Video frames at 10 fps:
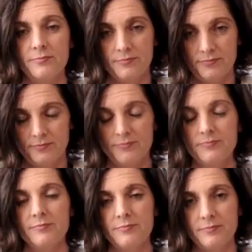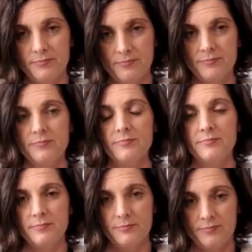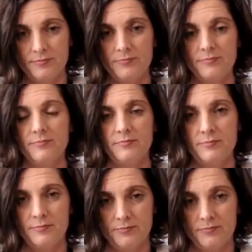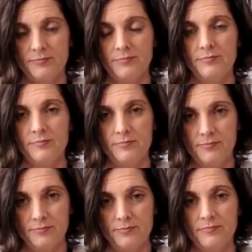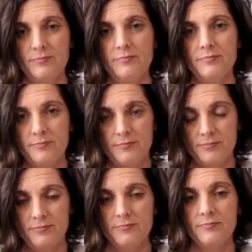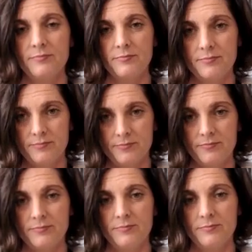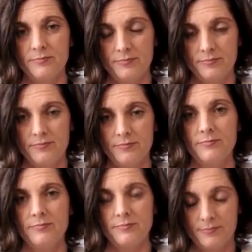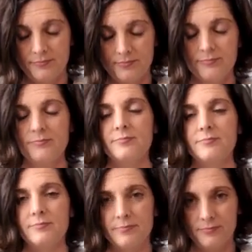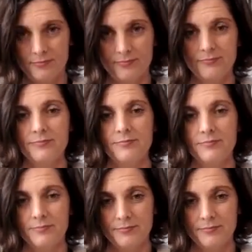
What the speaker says: No words are spoken by the person on screen.